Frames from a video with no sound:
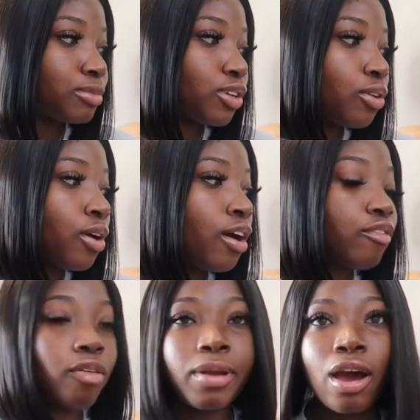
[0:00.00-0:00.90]
So
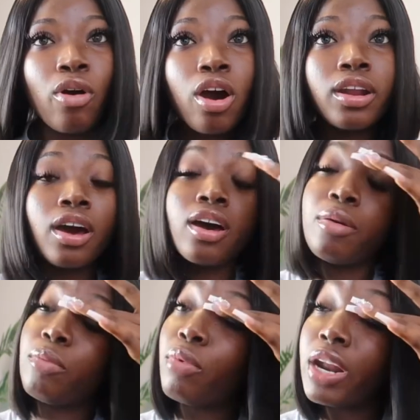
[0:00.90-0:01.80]
from now
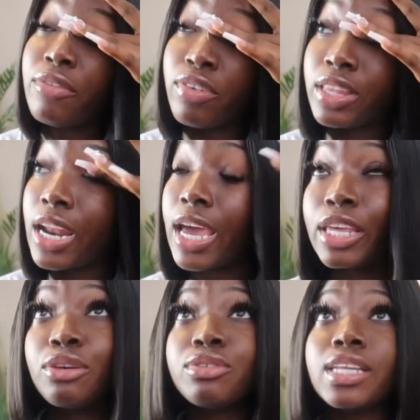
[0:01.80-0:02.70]
on, whatever that I use,